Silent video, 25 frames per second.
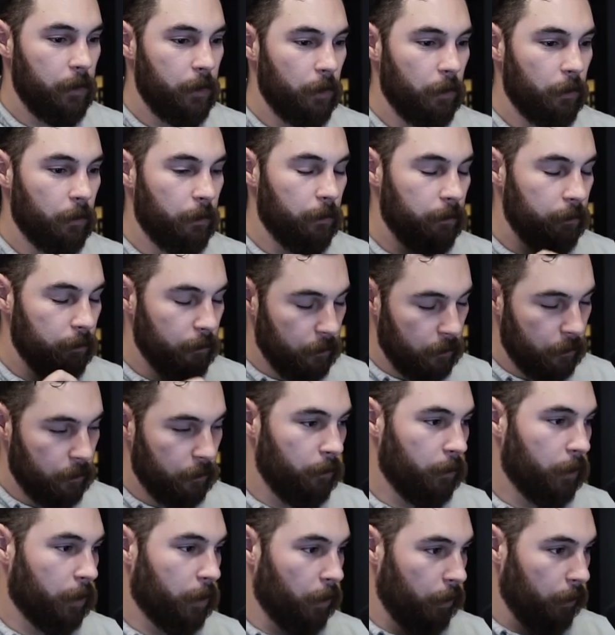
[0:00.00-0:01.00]
when you're
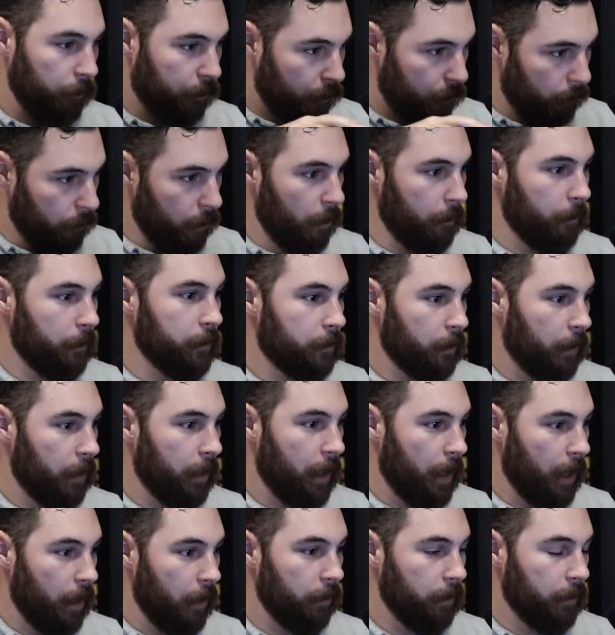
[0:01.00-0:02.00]
we're going through Romans
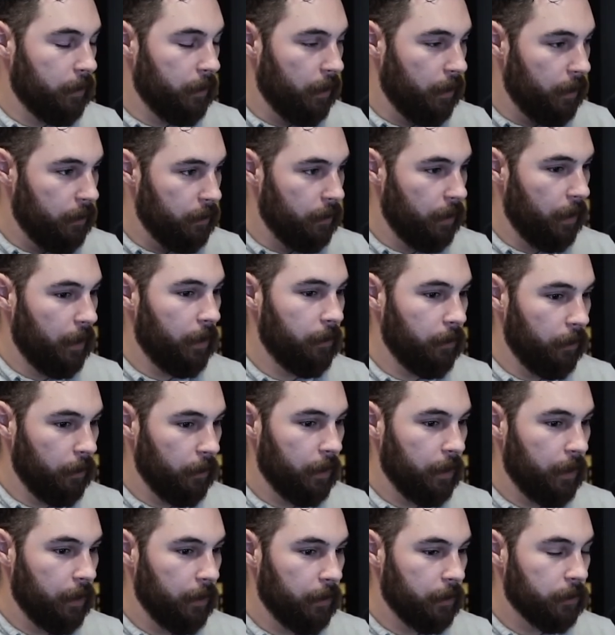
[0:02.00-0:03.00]
right now and, and and
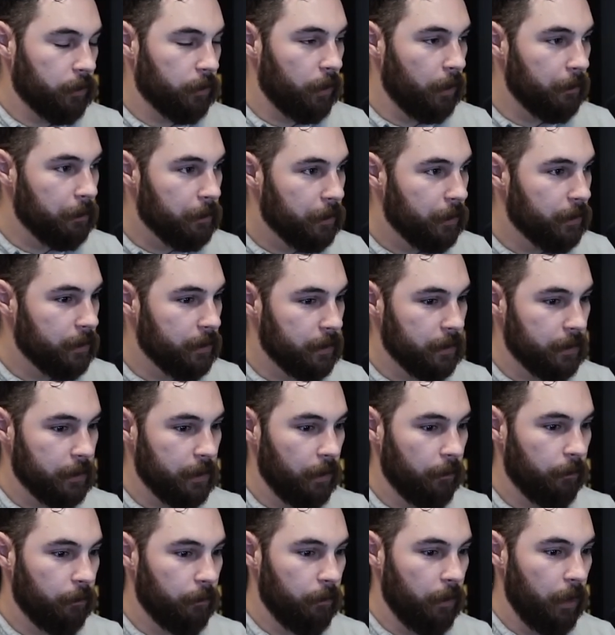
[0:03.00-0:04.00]
looking at the scriptures and
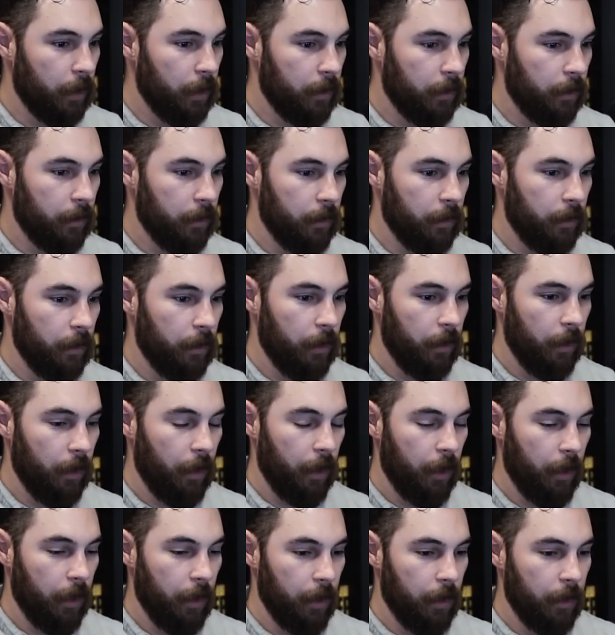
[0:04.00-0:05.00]
stuff in
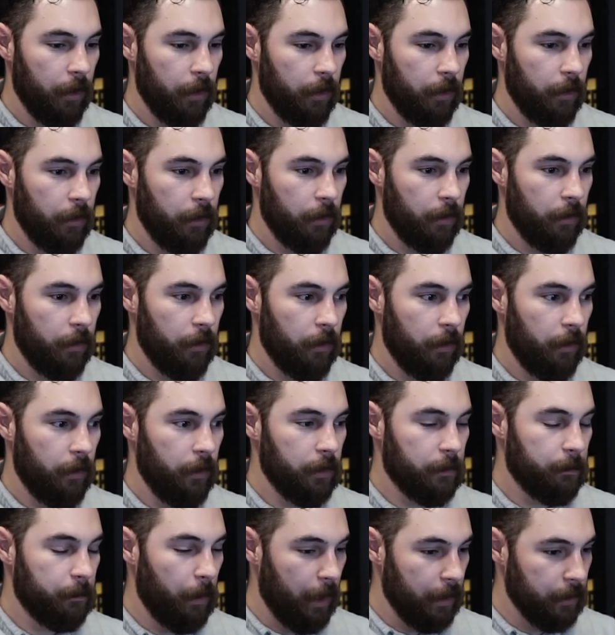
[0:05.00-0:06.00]
uh, in
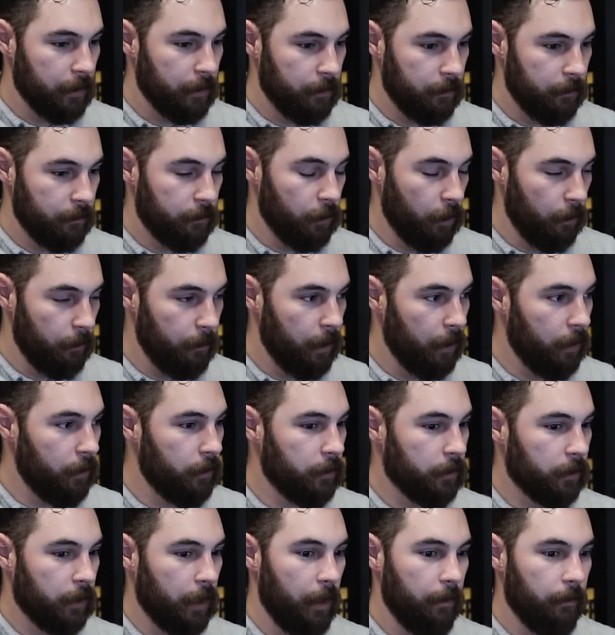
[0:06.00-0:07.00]
this past sermon that you
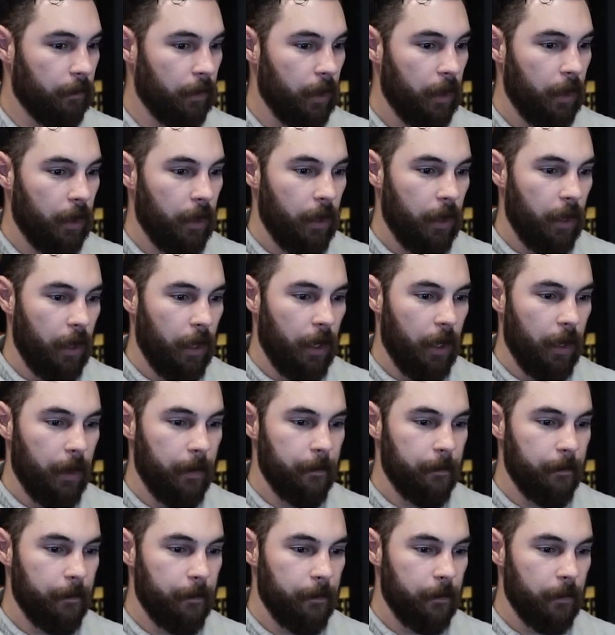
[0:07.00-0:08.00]
just gave.
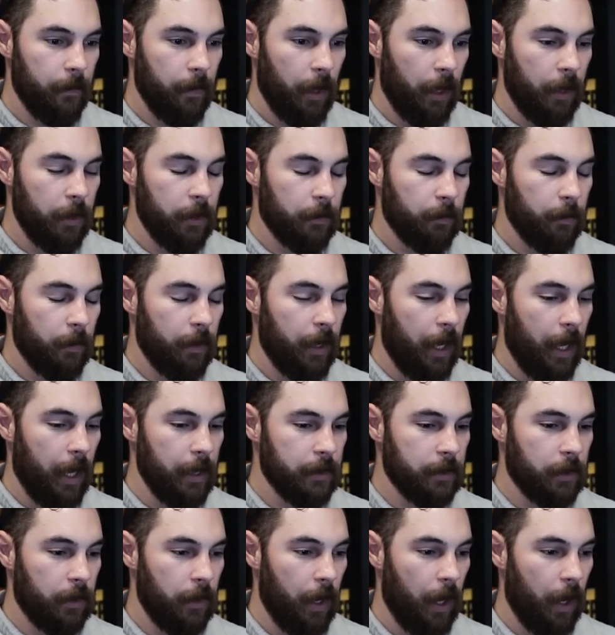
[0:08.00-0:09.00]
Um, I just wanted to
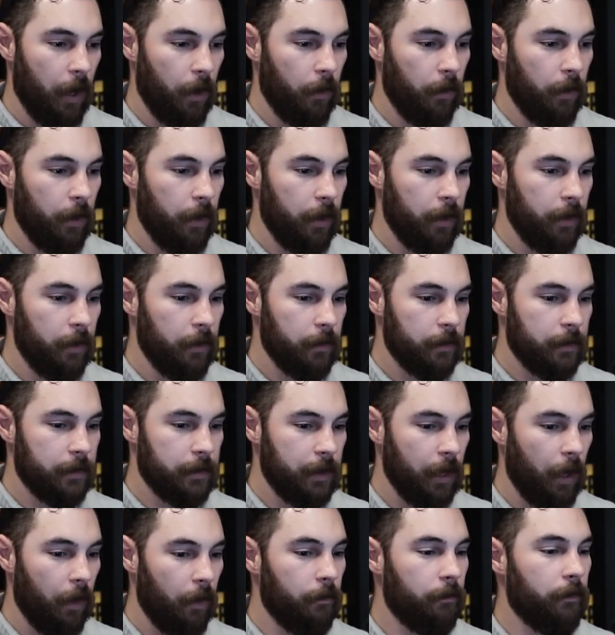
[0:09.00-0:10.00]
ask you how
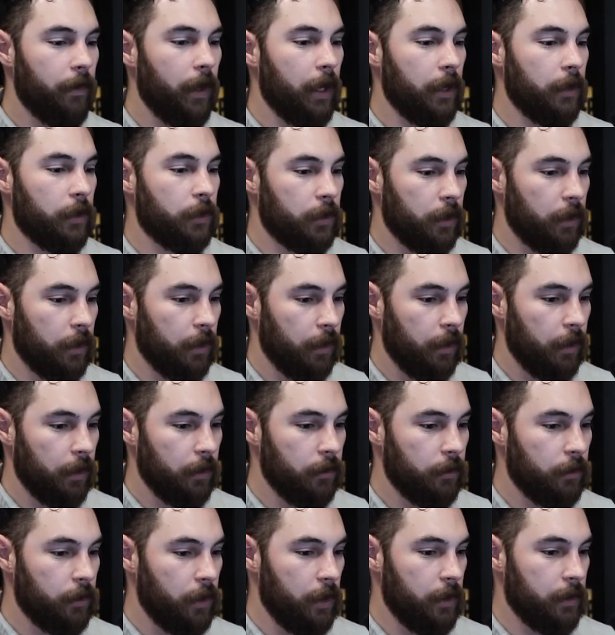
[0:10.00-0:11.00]
salvation
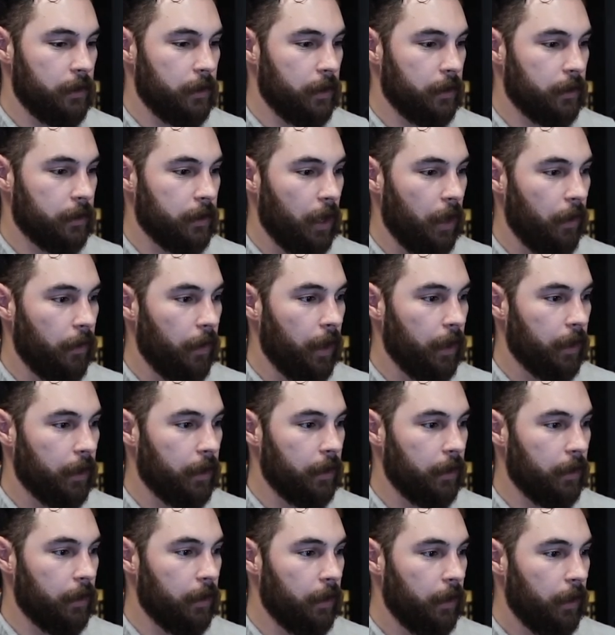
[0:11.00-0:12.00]
in Jesus, how that mm-hmm.
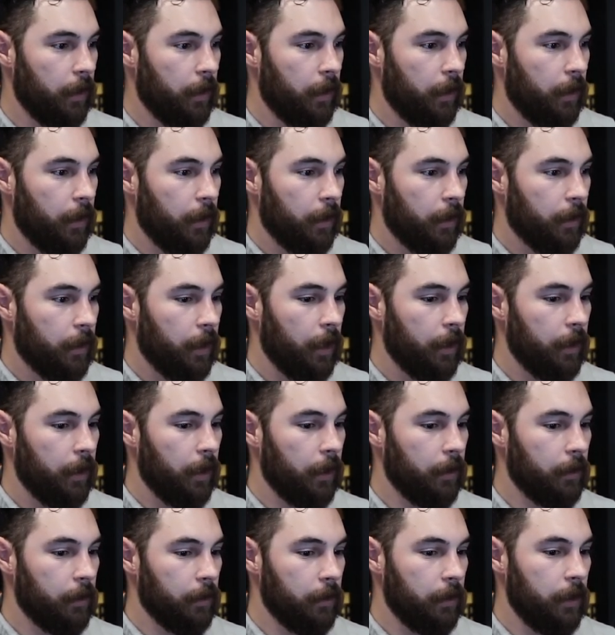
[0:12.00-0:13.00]
can kind of
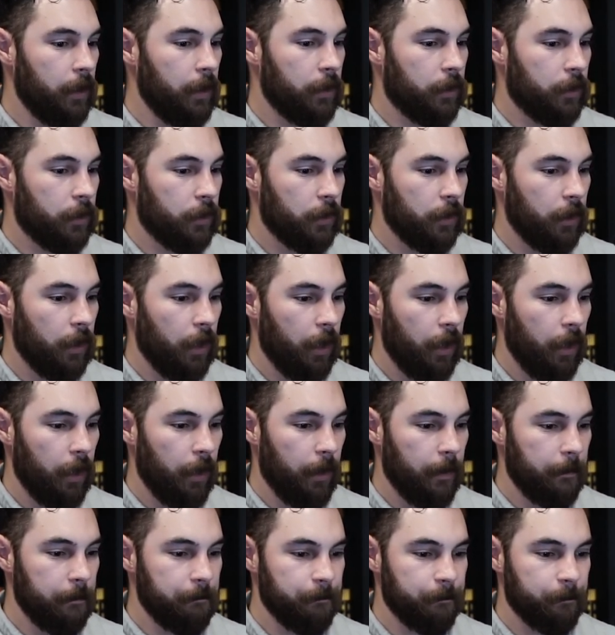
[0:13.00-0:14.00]
unleash
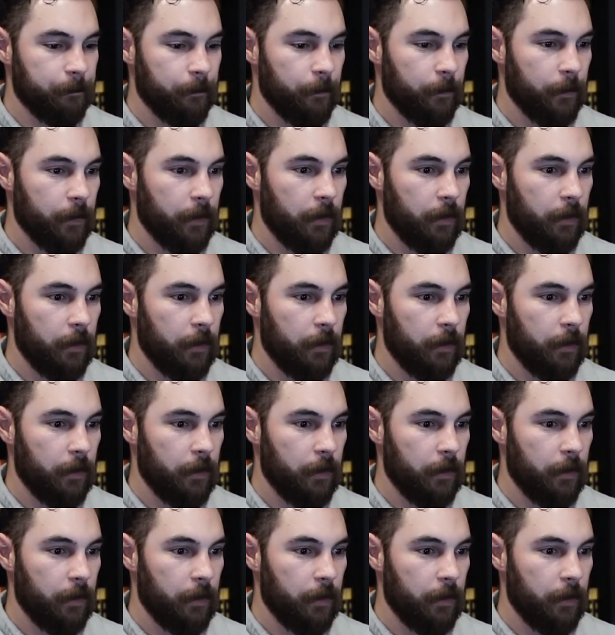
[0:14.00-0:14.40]
um,